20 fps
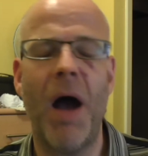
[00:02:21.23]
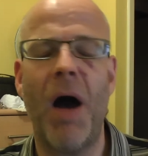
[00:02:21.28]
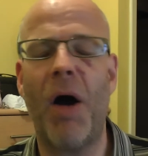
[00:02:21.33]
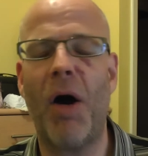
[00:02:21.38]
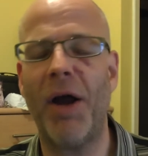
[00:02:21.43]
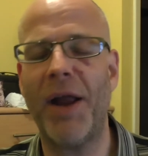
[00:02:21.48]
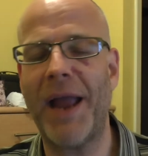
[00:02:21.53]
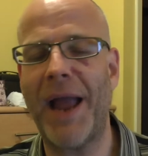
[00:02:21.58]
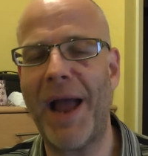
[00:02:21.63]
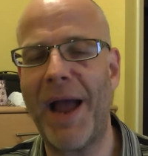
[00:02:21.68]

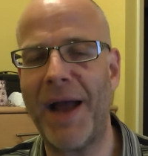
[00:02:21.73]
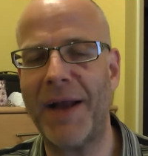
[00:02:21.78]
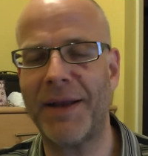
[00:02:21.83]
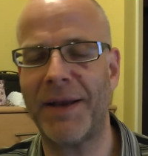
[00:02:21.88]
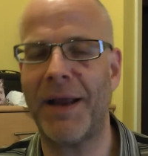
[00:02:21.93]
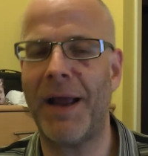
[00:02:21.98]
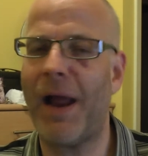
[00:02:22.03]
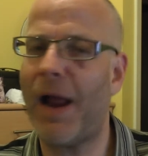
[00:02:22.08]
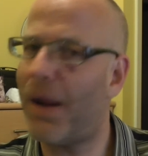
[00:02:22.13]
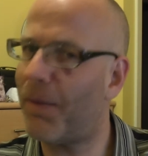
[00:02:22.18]
I had
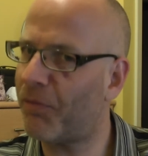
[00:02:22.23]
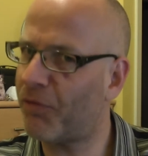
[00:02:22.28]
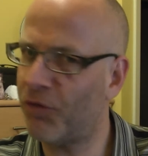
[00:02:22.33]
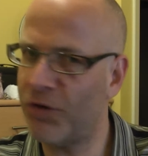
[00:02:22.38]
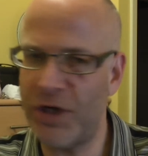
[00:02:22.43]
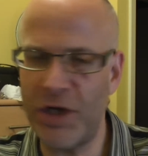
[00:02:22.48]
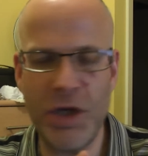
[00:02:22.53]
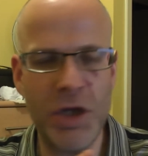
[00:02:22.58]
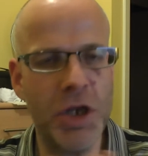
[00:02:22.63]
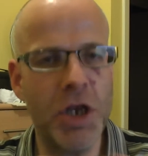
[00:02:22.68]

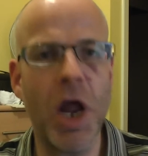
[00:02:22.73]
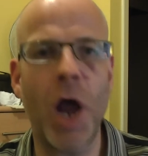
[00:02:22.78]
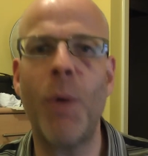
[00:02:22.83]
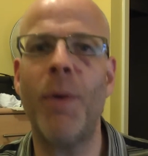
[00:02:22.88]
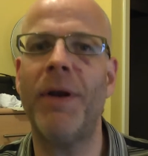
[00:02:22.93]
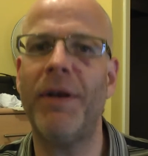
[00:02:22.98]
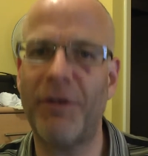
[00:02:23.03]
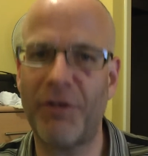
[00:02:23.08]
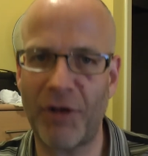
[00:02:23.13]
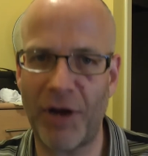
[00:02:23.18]
absolutely
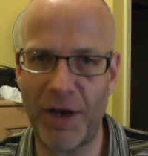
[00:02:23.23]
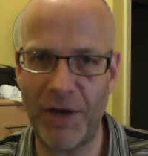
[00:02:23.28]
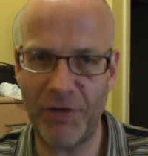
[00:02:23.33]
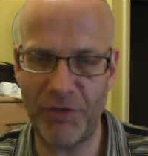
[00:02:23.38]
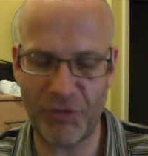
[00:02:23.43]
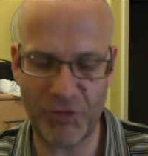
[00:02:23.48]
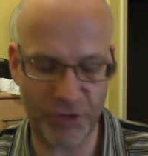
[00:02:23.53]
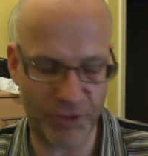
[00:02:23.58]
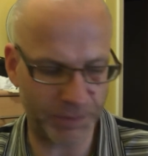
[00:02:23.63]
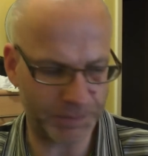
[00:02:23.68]
no
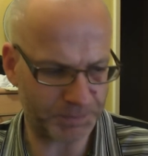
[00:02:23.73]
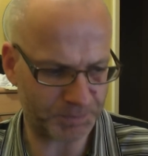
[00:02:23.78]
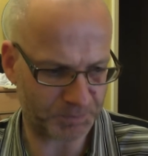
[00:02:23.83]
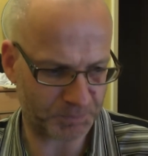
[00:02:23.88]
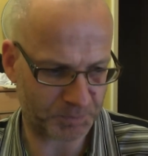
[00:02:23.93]
intention